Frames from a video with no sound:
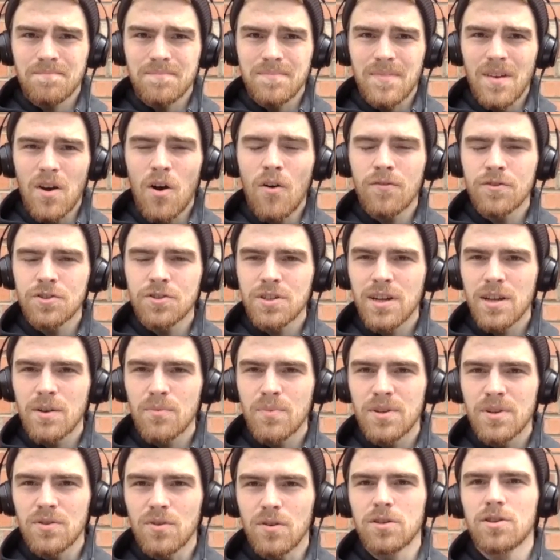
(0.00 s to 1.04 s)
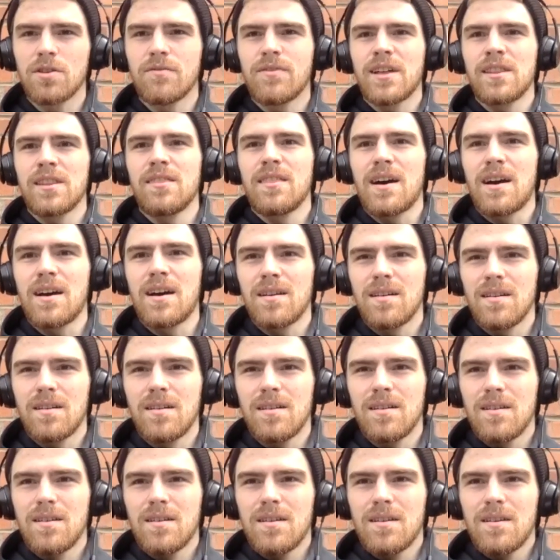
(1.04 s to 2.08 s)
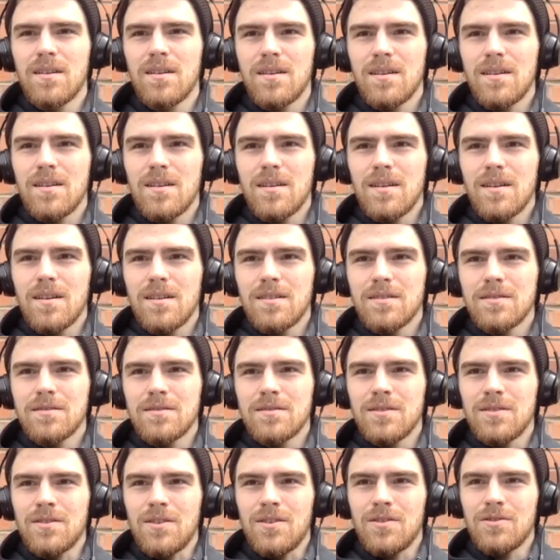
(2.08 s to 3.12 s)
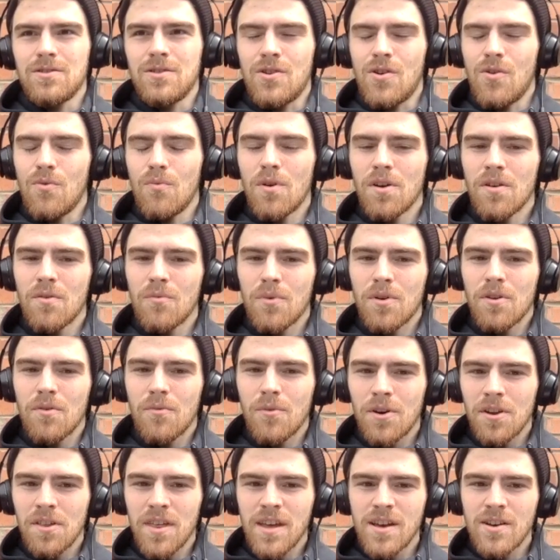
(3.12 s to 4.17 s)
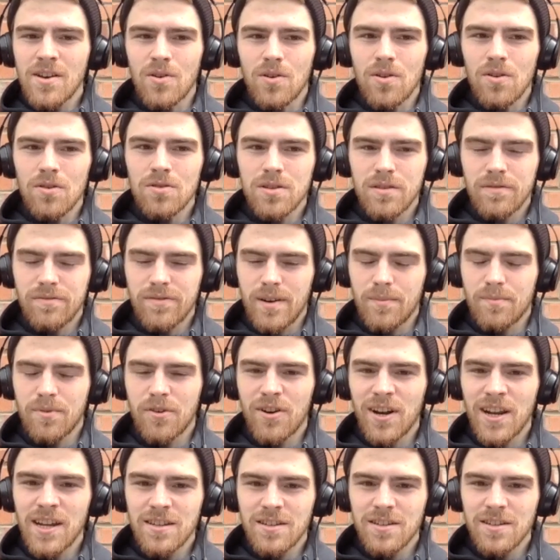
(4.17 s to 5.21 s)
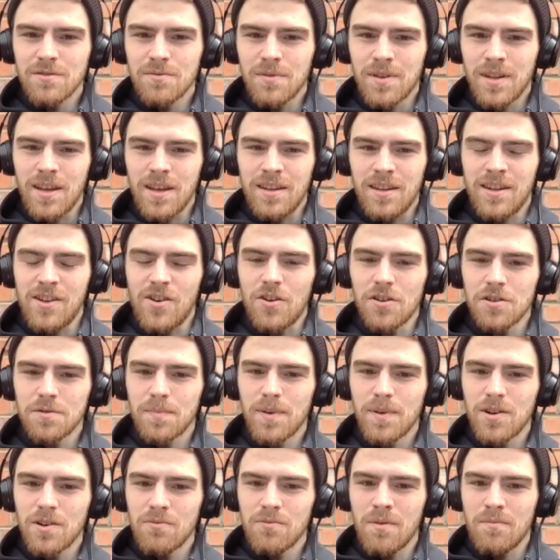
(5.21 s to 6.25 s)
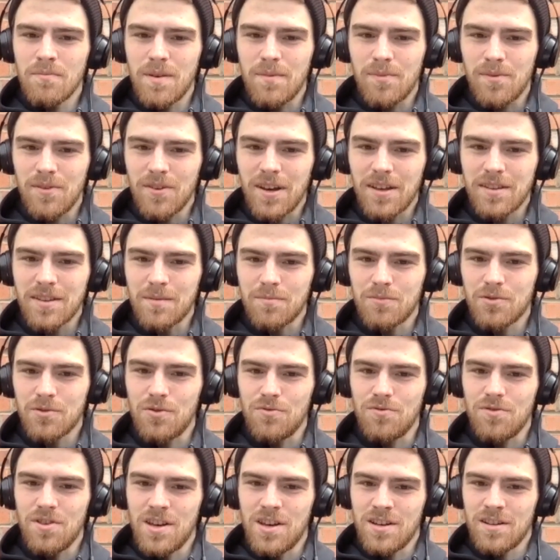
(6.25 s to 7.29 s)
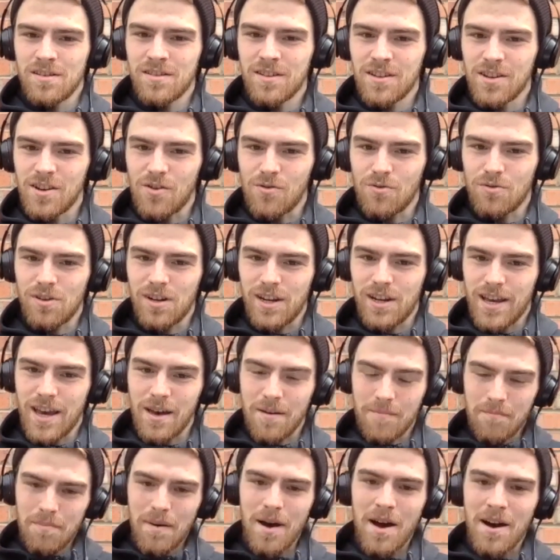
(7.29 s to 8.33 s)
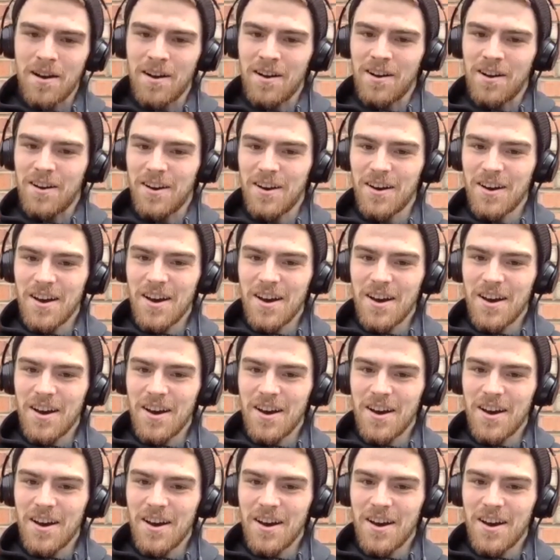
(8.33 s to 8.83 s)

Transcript: Obviously, we sort of had that. I don't know what are they called? Defibrillators when in the hospital, when people get them two things and they go clear, bang.